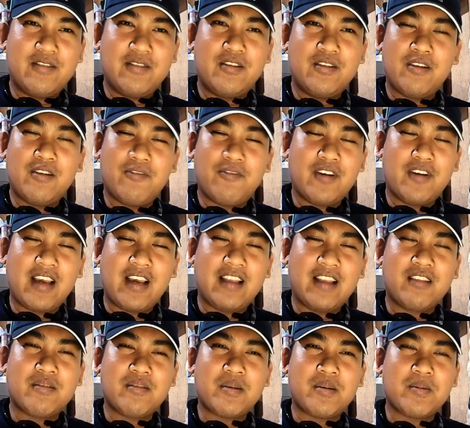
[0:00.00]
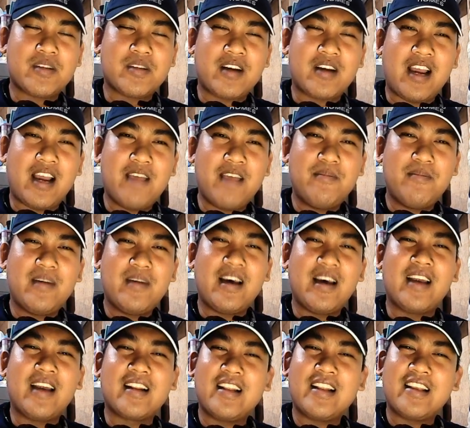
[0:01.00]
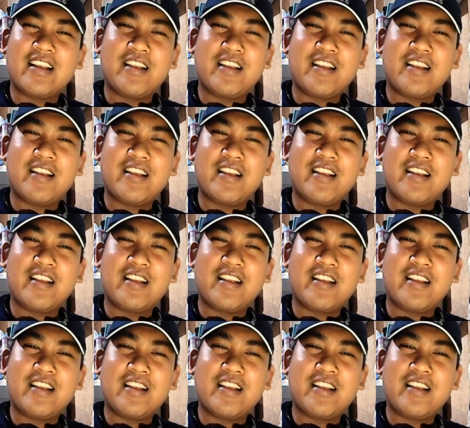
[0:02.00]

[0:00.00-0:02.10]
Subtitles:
don't forget to subscribe and click